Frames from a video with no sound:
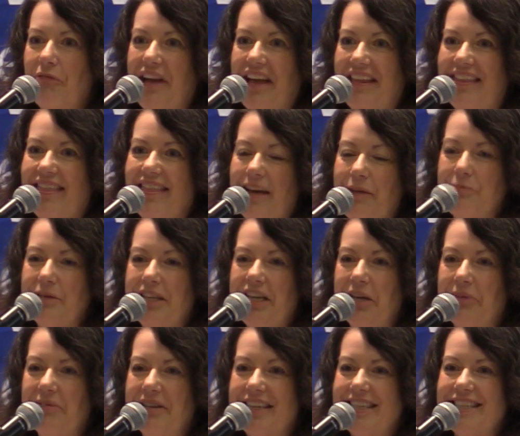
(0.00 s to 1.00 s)
with. That
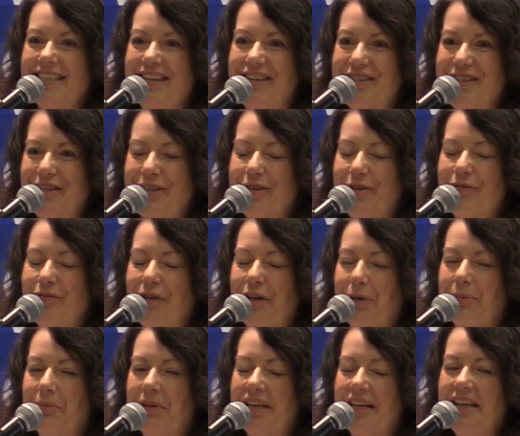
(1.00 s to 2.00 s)
became an extension of the
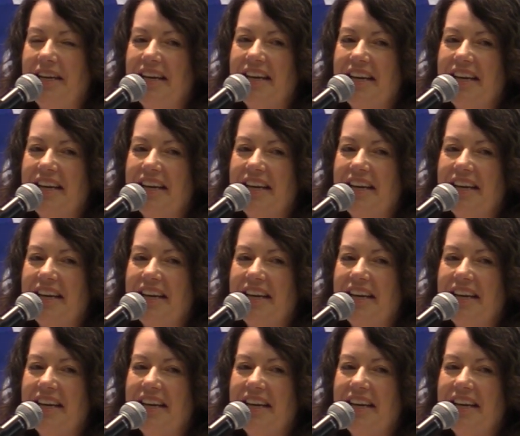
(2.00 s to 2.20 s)
family.